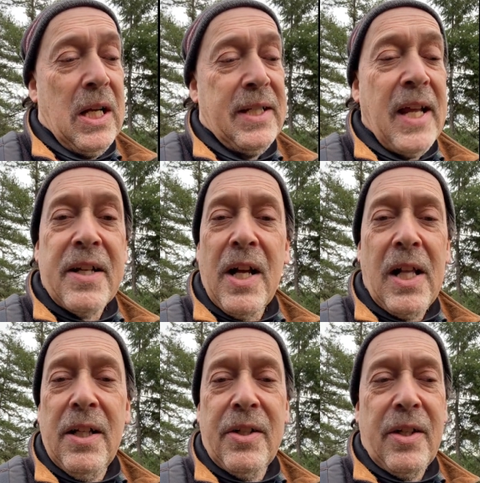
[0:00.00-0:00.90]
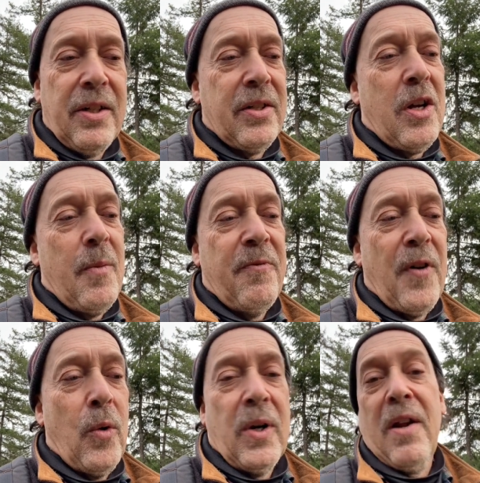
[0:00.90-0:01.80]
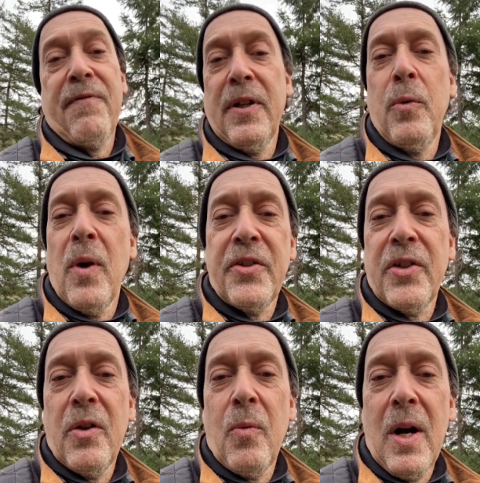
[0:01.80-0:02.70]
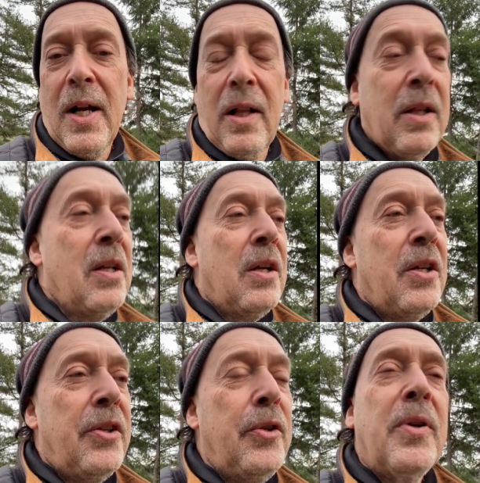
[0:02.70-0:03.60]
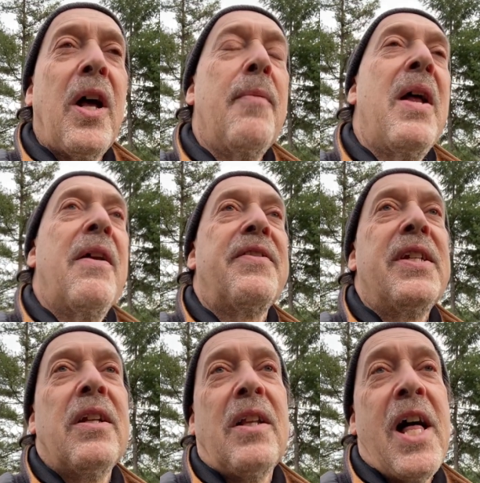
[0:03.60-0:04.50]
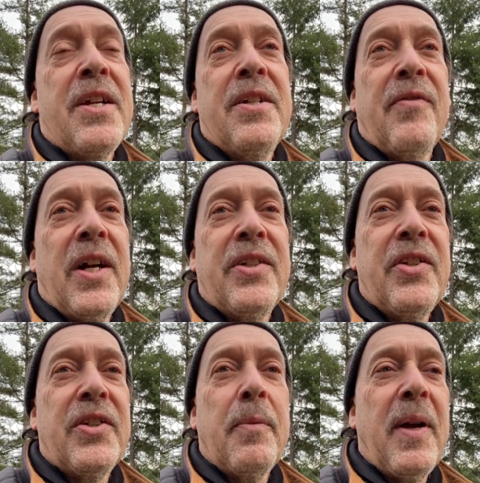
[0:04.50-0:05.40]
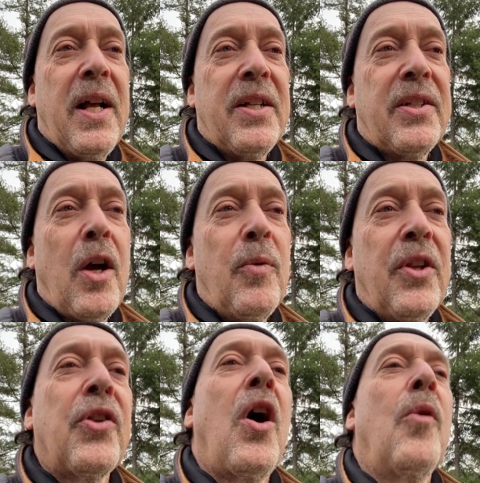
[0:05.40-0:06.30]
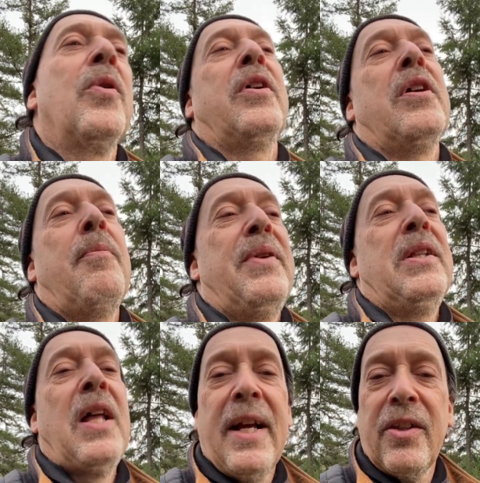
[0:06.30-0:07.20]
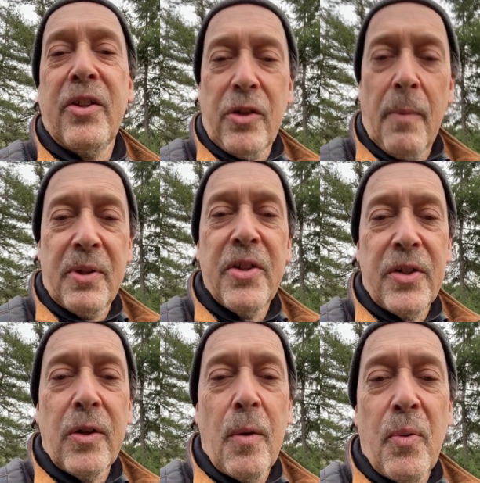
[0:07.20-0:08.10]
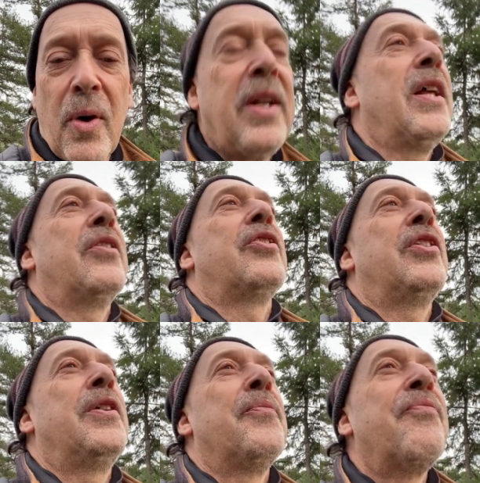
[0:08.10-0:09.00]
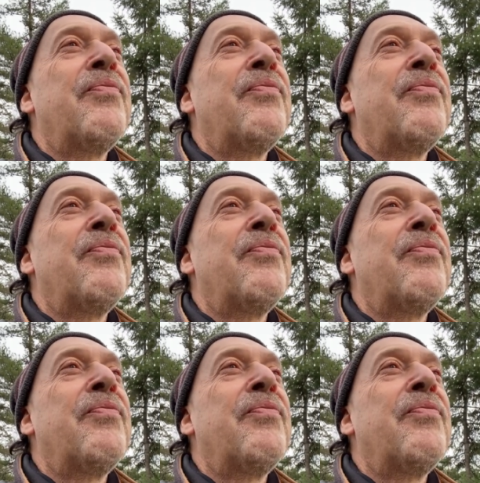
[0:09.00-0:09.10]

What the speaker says: technologies come forward every once in a while. You and I may have seen a lot of devices in the past that we thought were going to be like the jump to zero point energy,